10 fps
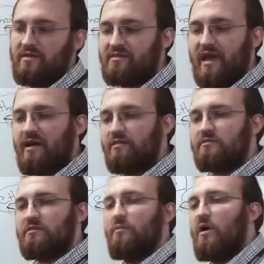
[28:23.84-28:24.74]
That's
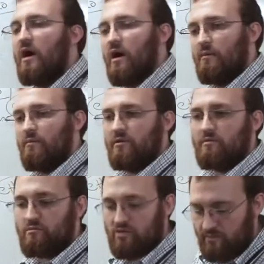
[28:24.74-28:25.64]
Alice to Bob,
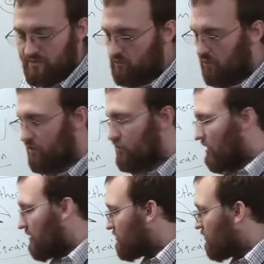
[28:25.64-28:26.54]
JP Morgan
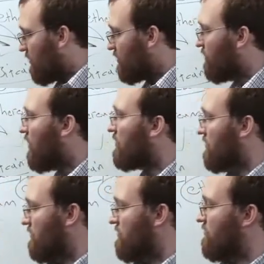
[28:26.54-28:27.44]
Chase to Wells
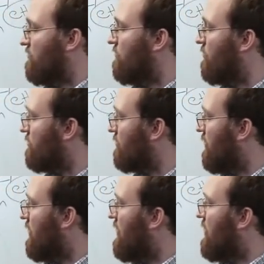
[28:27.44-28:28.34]
Fargo, and so forth.
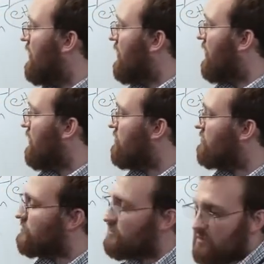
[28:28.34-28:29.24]

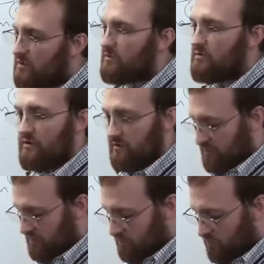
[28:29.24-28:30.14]
This is so
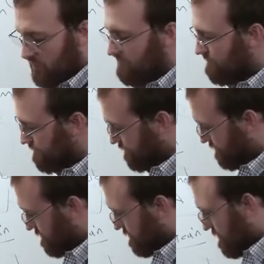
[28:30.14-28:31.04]
incredibly important
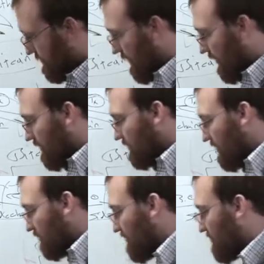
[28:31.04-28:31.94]

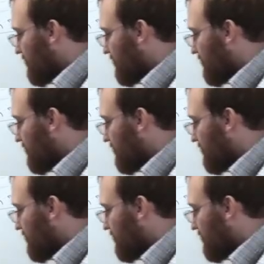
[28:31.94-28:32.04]
that we've